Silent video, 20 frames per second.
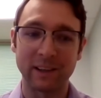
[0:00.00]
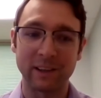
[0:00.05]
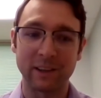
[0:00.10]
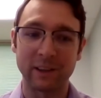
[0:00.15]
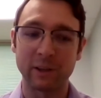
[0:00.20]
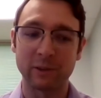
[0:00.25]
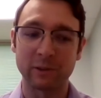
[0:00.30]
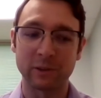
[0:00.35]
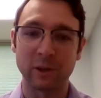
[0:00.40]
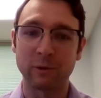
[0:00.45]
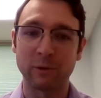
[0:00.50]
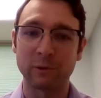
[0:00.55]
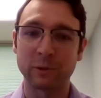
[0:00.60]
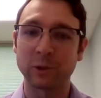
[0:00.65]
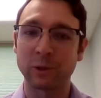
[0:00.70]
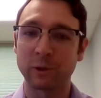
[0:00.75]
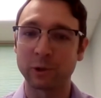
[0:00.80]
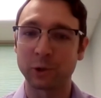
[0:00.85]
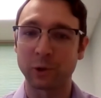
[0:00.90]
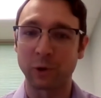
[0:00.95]
there's no
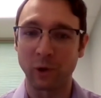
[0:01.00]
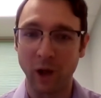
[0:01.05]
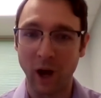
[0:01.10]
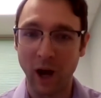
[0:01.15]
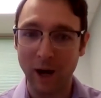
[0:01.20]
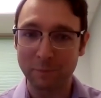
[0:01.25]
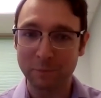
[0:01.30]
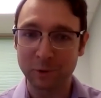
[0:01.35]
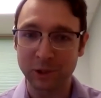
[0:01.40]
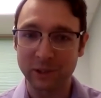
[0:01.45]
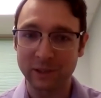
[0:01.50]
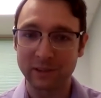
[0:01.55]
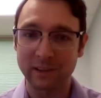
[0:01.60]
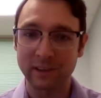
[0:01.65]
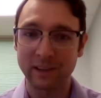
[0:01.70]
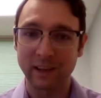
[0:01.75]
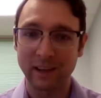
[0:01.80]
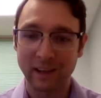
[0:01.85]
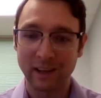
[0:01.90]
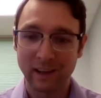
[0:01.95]
surgical
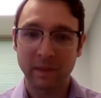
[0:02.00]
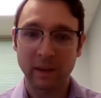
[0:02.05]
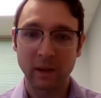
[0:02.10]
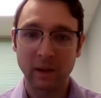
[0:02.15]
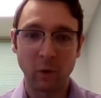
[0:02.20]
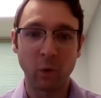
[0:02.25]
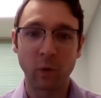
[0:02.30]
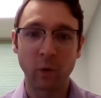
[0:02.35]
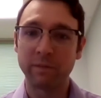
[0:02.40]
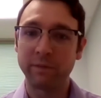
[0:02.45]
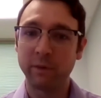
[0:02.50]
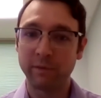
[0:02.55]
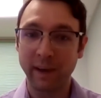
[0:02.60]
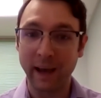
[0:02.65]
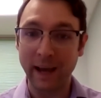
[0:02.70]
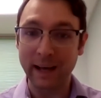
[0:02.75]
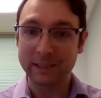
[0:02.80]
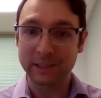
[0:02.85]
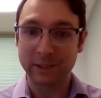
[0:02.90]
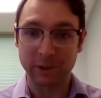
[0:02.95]
option, or if you've
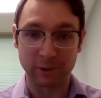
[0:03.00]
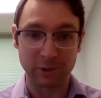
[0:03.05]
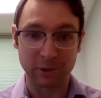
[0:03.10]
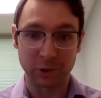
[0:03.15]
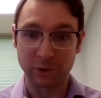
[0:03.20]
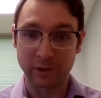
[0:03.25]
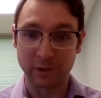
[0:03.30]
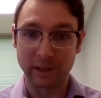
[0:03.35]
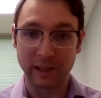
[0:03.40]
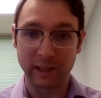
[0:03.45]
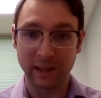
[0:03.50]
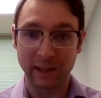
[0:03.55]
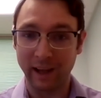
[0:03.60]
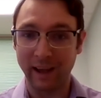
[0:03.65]
had surgery